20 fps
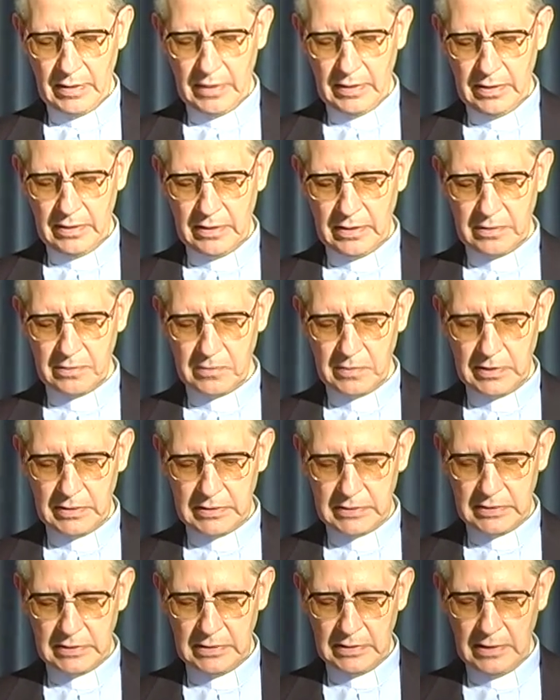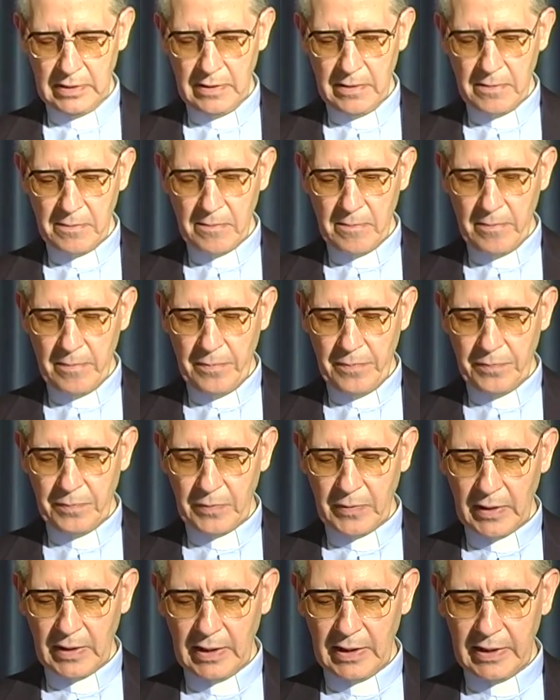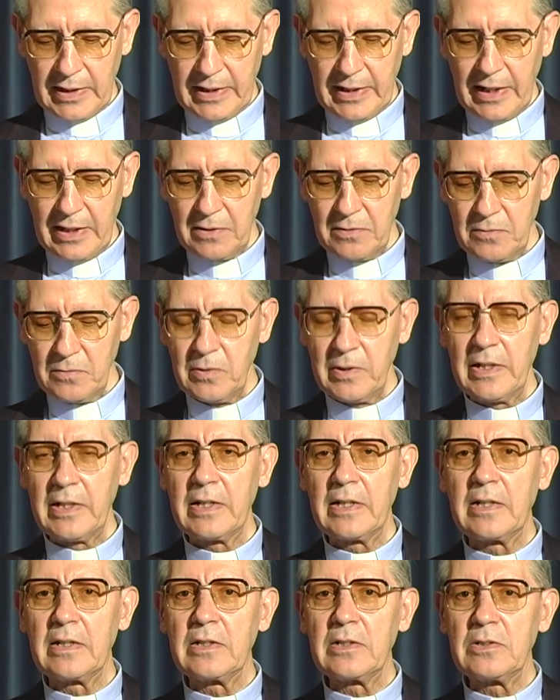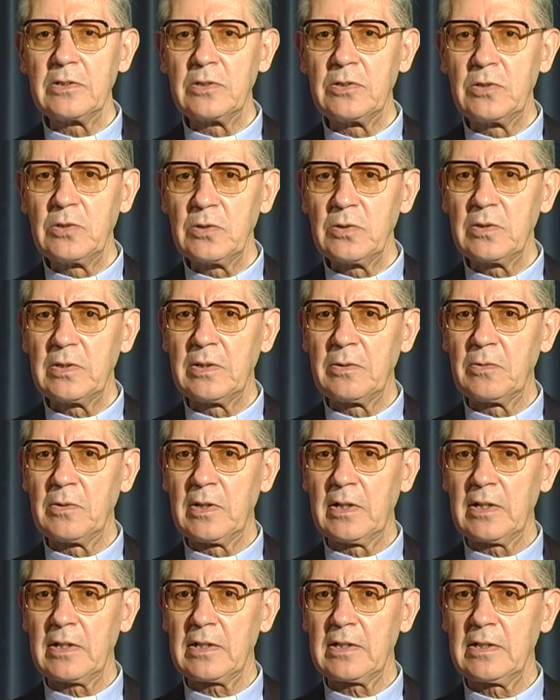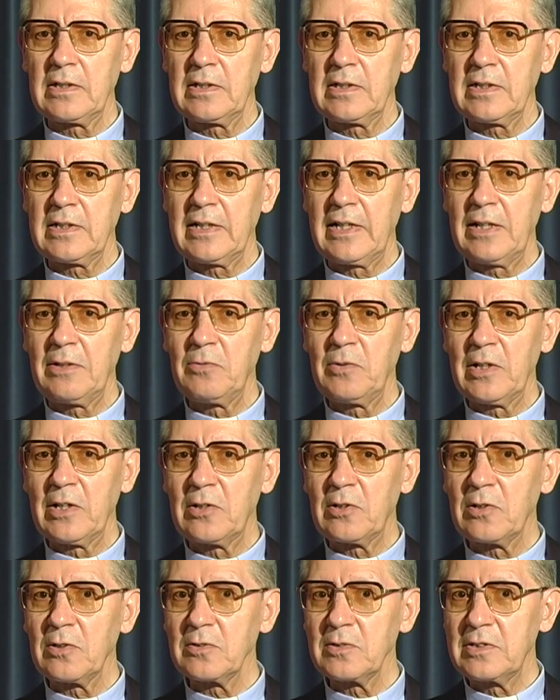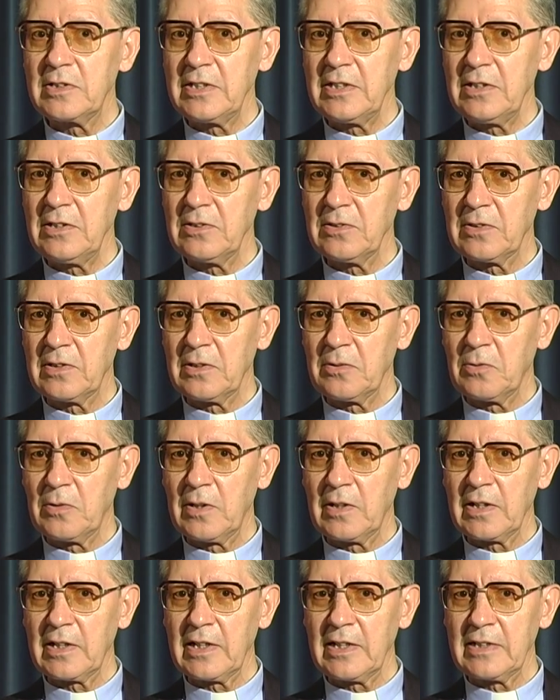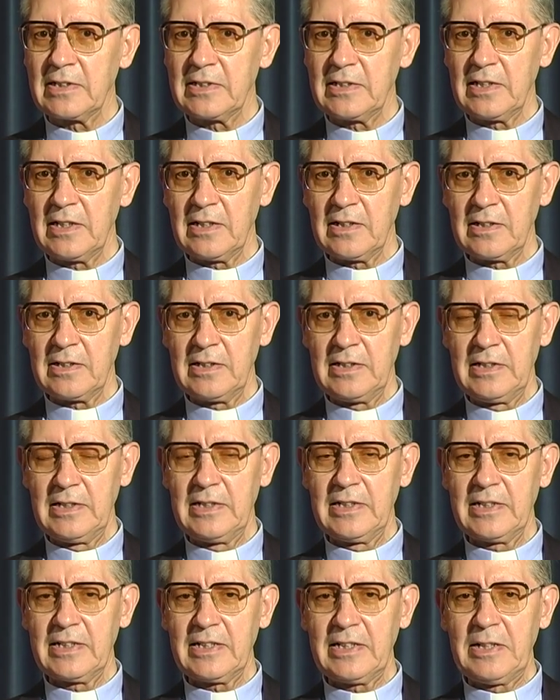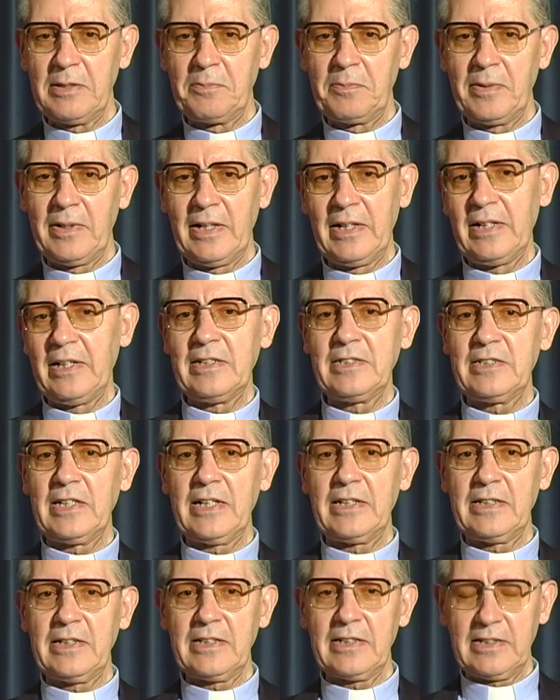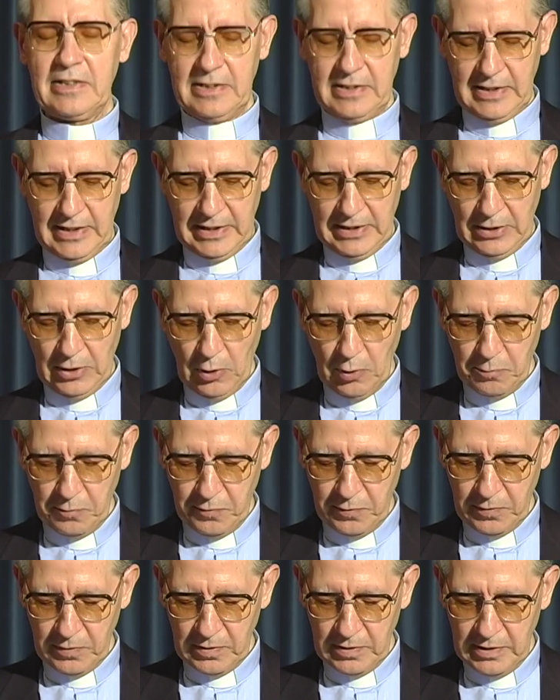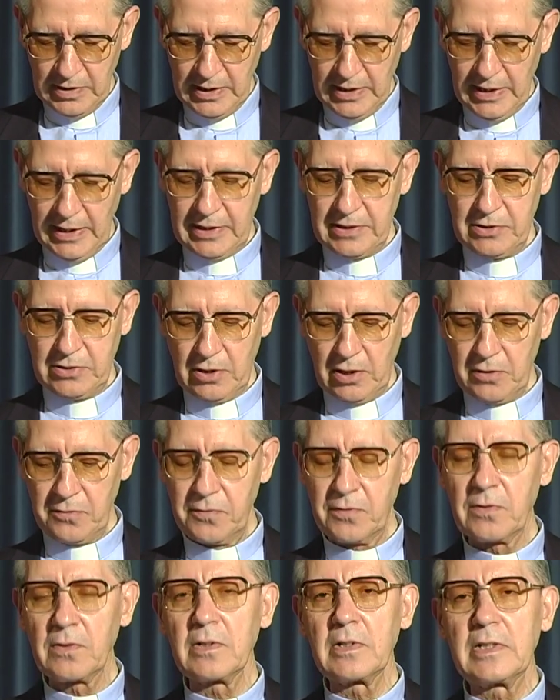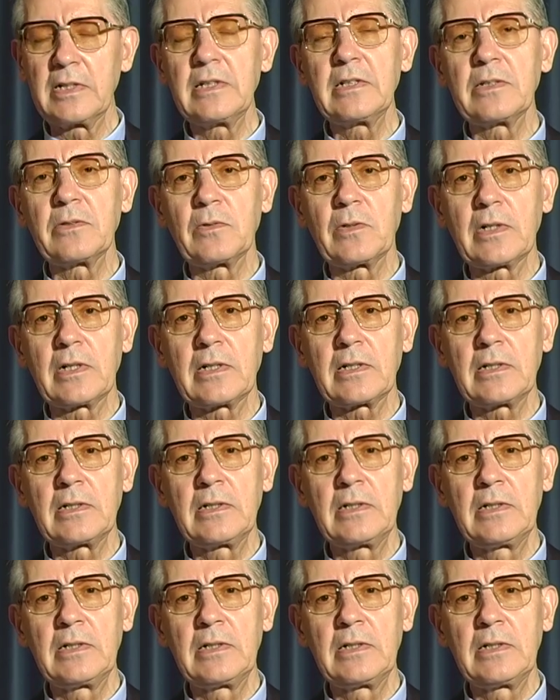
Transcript: In other words, can we do the work? Can we continue the work and still keep energetic and hopeful and joyful in the work?